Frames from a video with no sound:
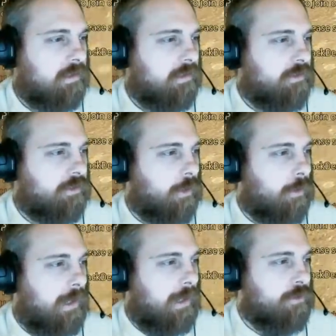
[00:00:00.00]

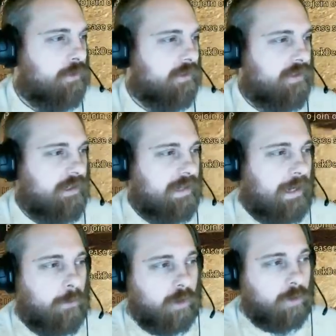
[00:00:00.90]
So as you can see
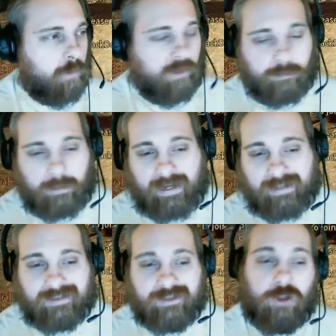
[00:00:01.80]
now, our quest
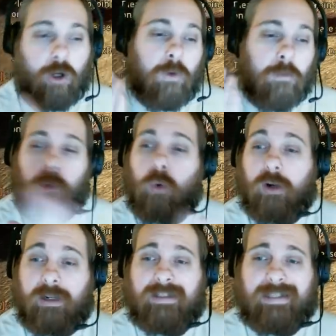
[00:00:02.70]
path is going
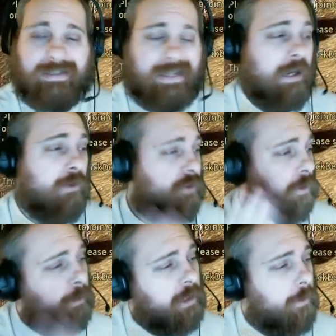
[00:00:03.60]
more into town. So
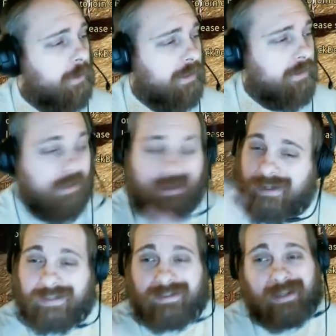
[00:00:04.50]
we go ahead,
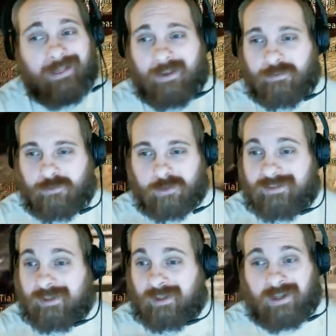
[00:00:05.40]
hit that left
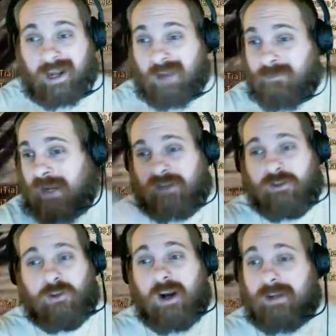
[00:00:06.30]
joystick again, take
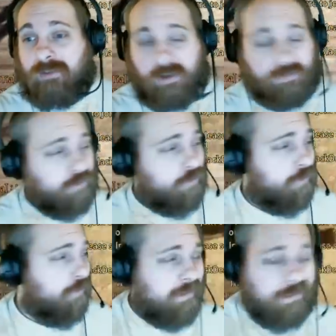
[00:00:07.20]
our eyes off the
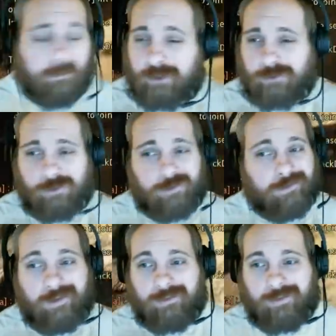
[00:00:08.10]
screen, and we should
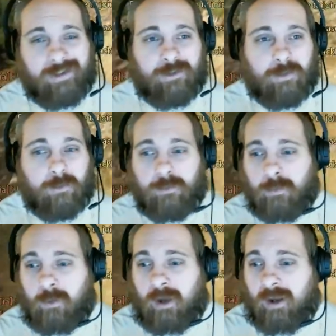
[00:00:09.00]
run right to
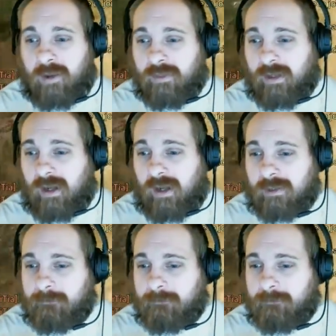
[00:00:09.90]
the guy.